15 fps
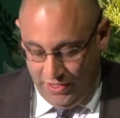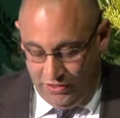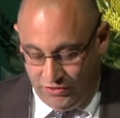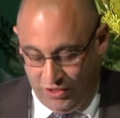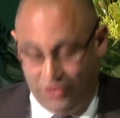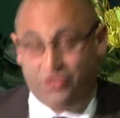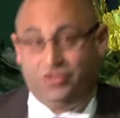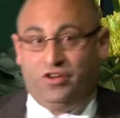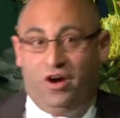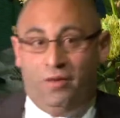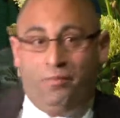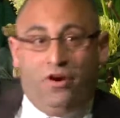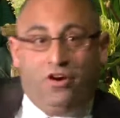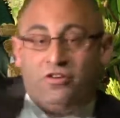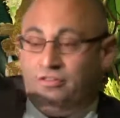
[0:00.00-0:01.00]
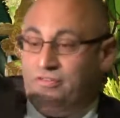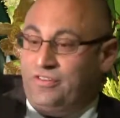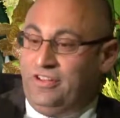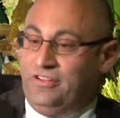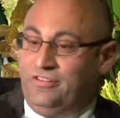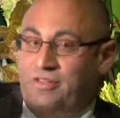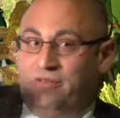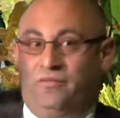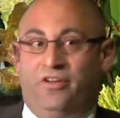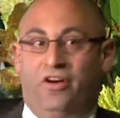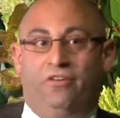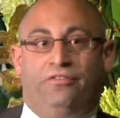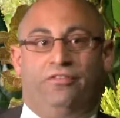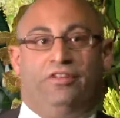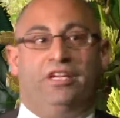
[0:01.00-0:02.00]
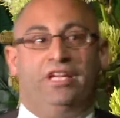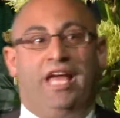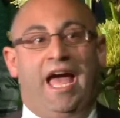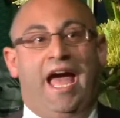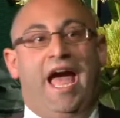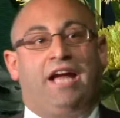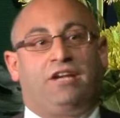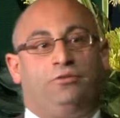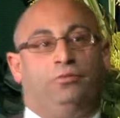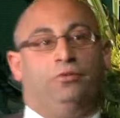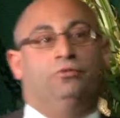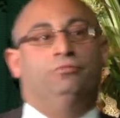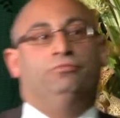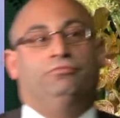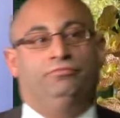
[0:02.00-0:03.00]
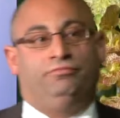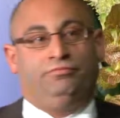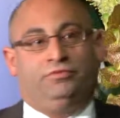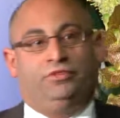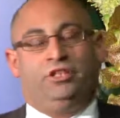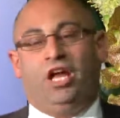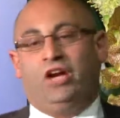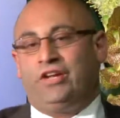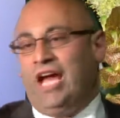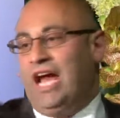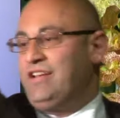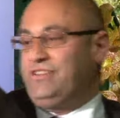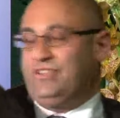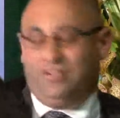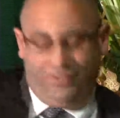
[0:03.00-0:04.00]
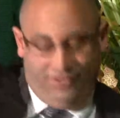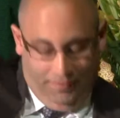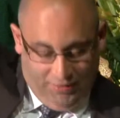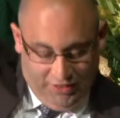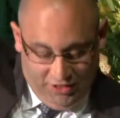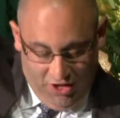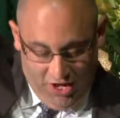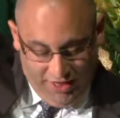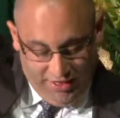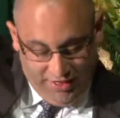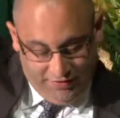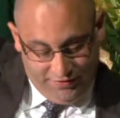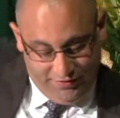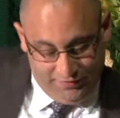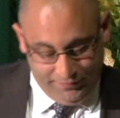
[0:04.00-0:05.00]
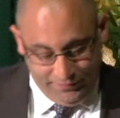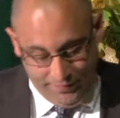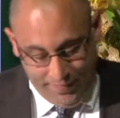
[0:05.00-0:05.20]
So the typography of the actual location is something like this.